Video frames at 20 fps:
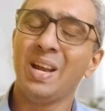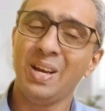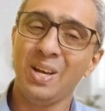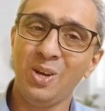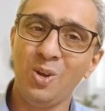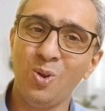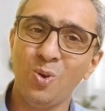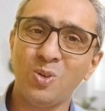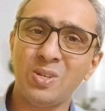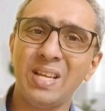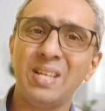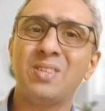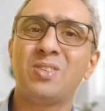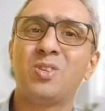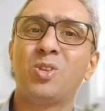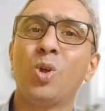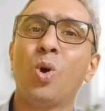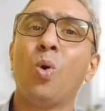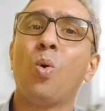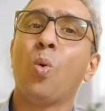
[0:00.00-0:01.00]
Nuisance,
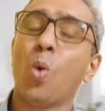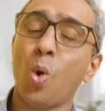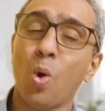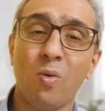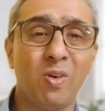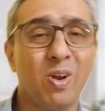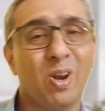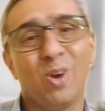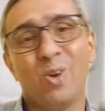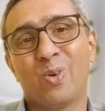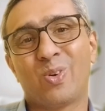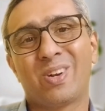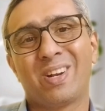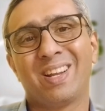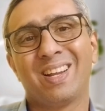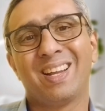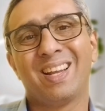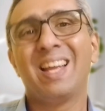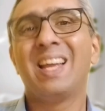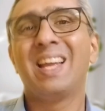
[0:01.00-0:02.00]
though overlooked,
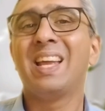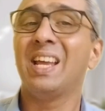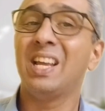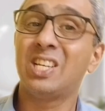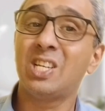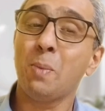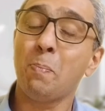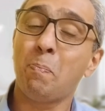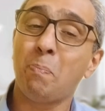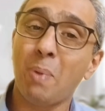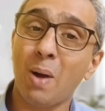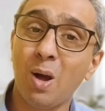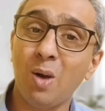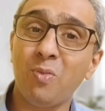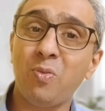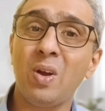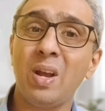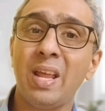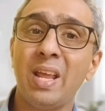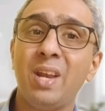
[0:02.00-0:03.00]
is a
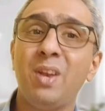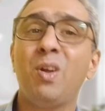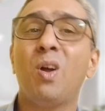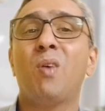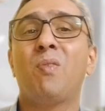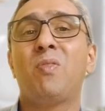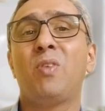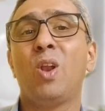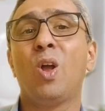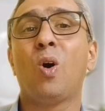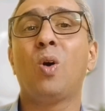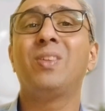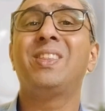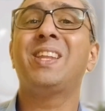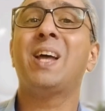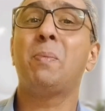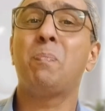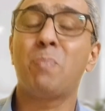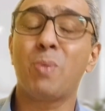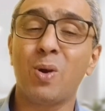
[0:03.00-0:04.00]
powerful area of law
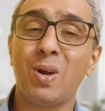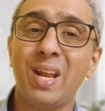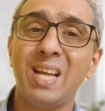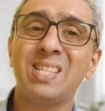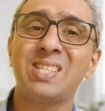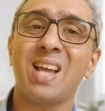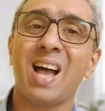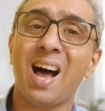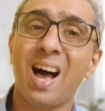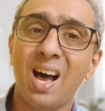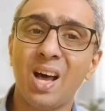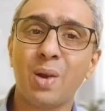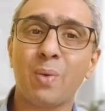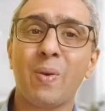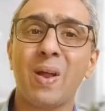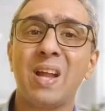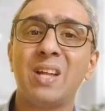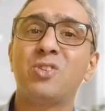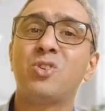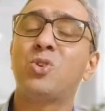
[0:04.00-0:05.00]
that protects our
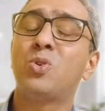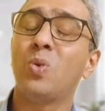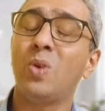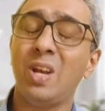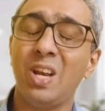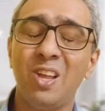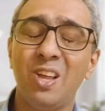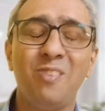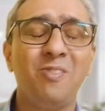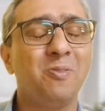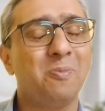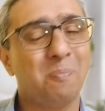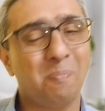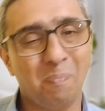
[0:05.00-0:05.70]
rights to live